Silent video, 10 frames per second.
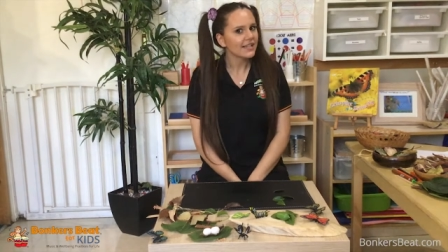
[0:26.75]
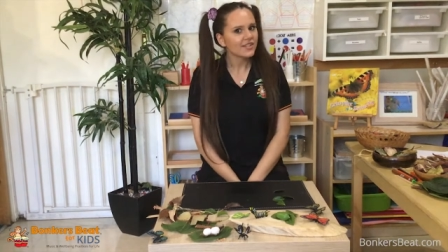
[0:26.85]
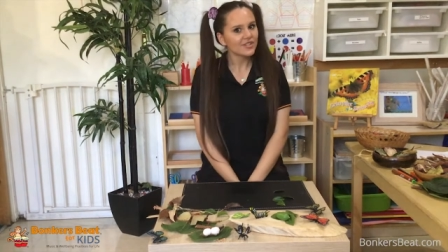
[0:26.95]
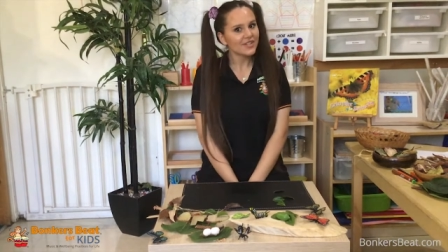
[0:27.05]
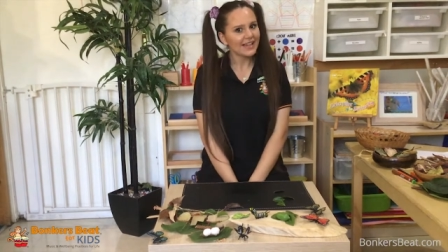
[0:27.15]

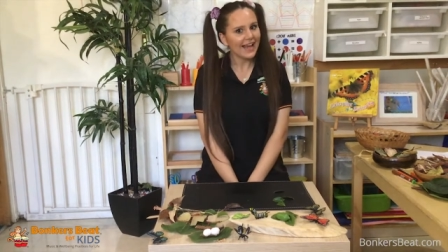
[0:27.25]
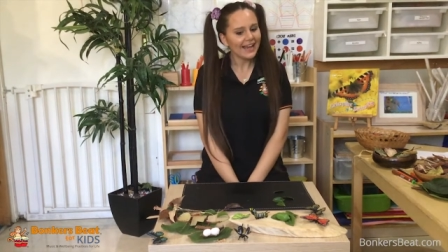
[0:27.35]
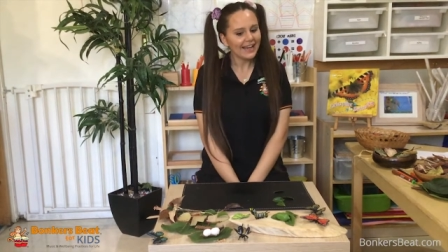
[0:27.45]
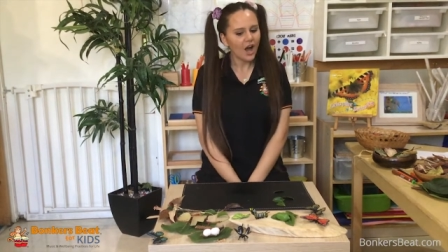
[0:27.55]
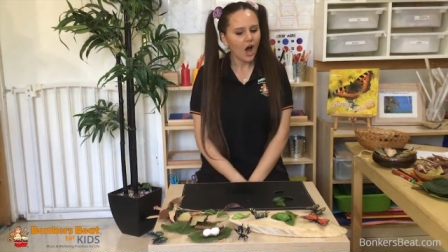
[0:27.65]
So
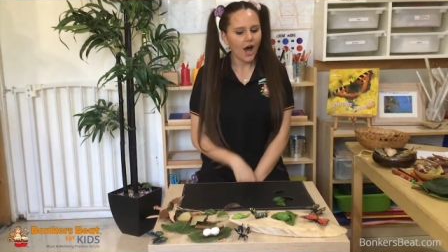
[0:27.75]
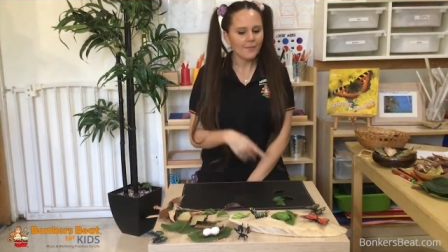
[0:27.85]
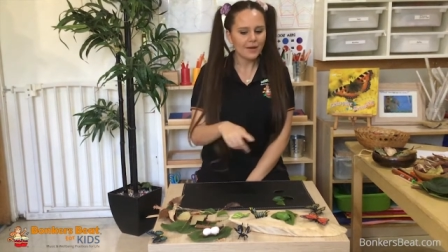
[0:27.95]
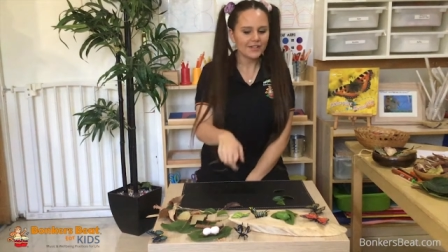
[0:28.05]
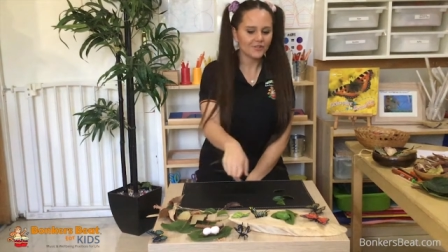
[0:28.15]
today I
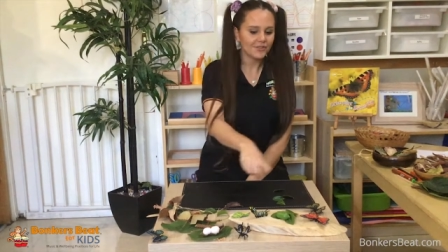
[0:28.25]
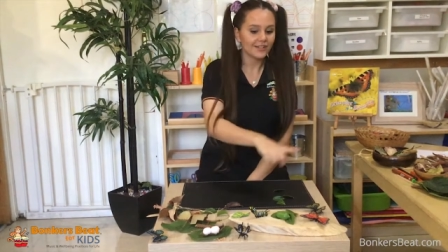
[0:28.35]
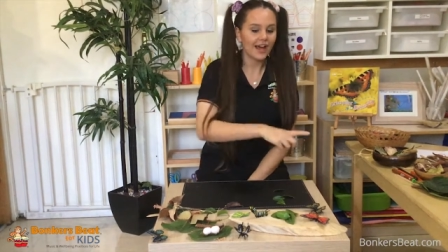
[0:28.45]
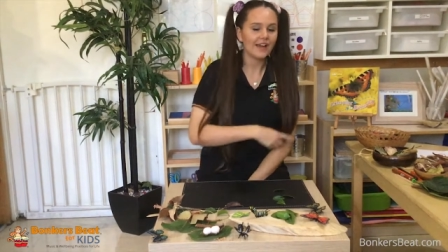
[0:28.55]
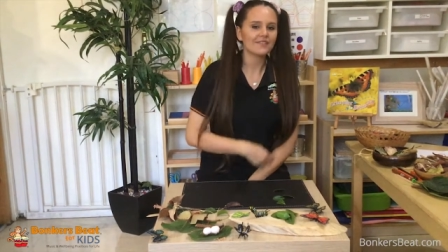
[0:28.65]
might do the
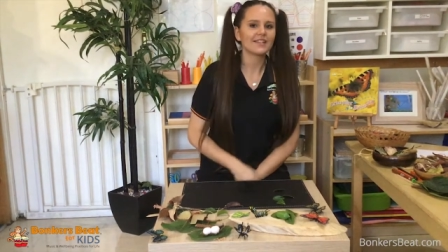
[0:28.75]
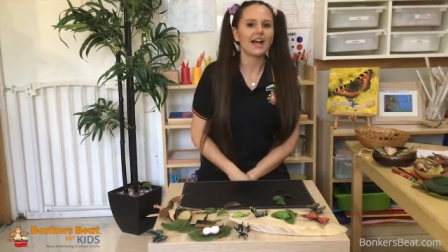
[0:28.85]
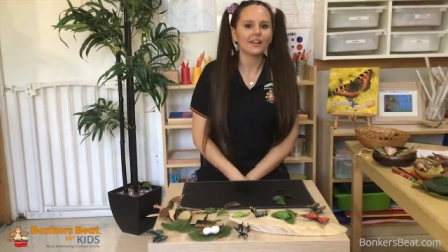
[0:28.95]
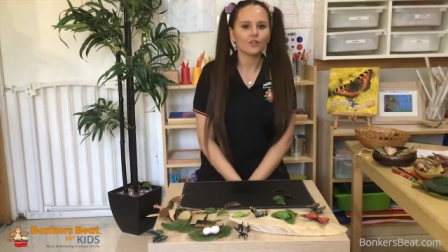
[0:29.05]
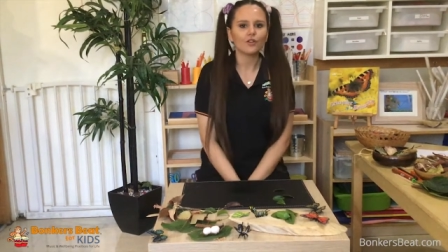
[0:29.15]
life
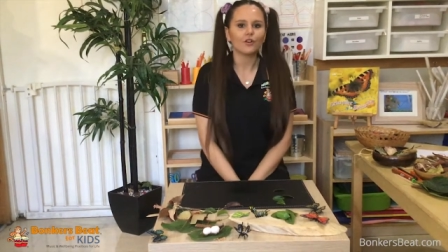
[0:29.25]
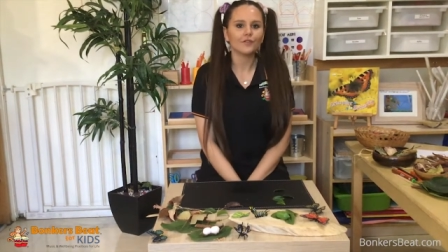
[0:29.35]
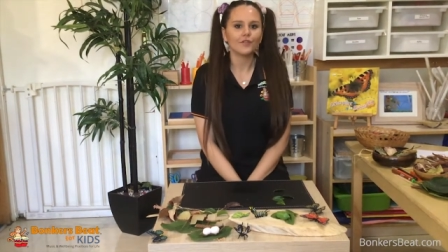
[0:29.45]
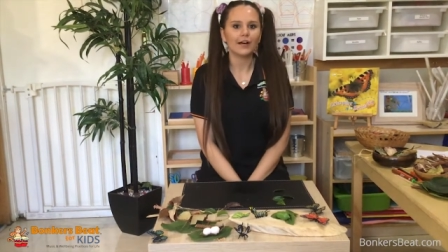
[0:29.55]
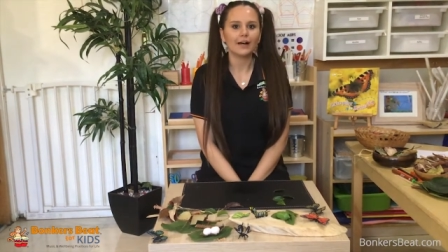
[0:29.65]
cycle
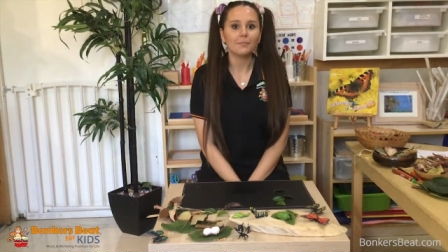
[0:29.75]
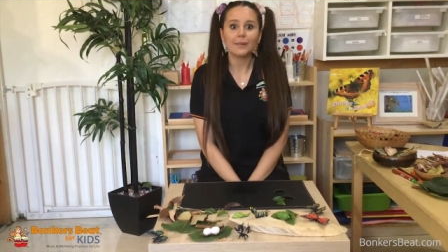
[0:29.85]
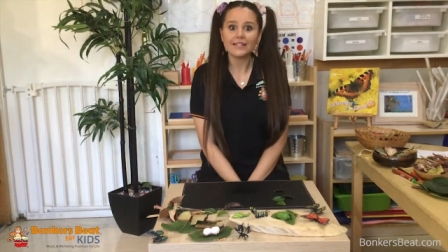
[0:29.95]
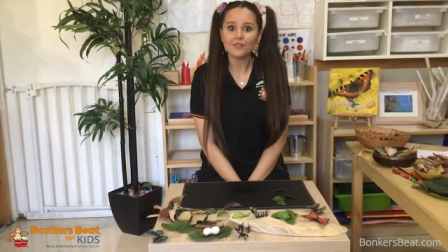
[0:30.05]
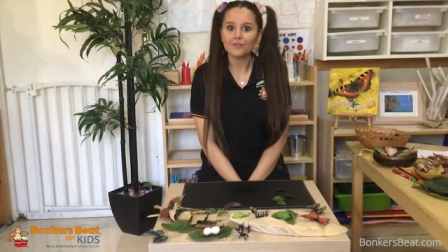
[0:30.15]
of a
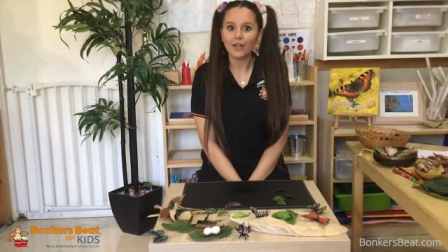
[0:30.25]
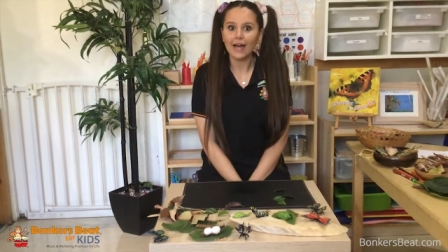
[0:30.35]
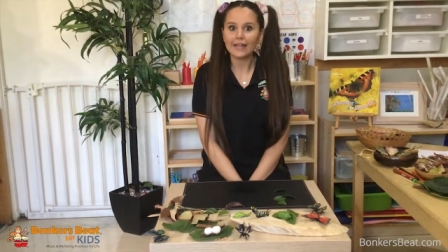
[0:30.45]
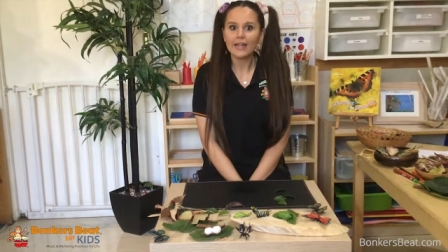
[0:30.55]
butterfly,